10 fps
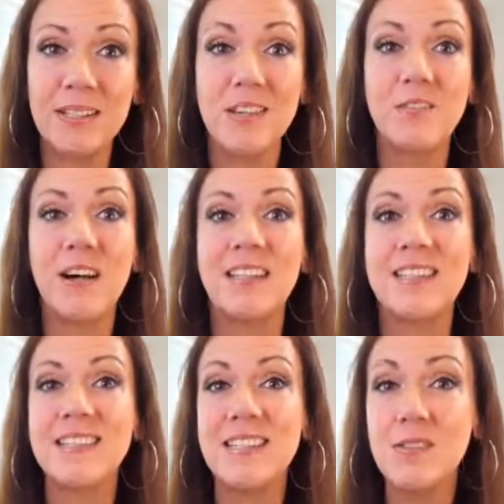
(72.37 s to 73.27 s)
to
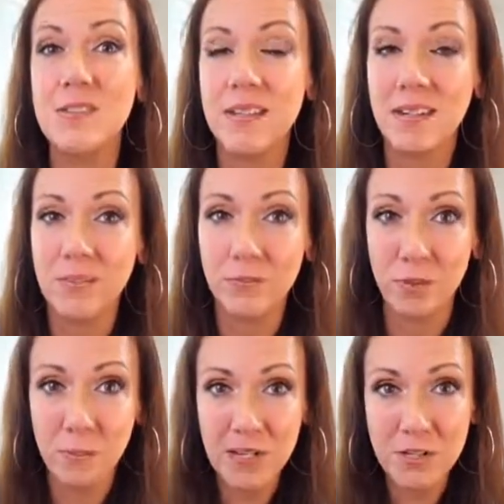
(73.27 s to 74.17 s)
volunteer that
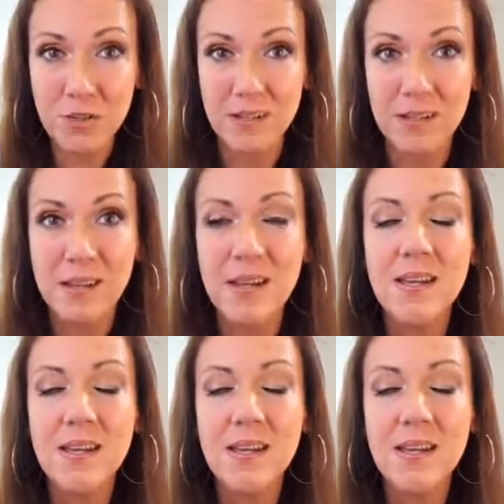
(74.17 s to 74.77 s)
information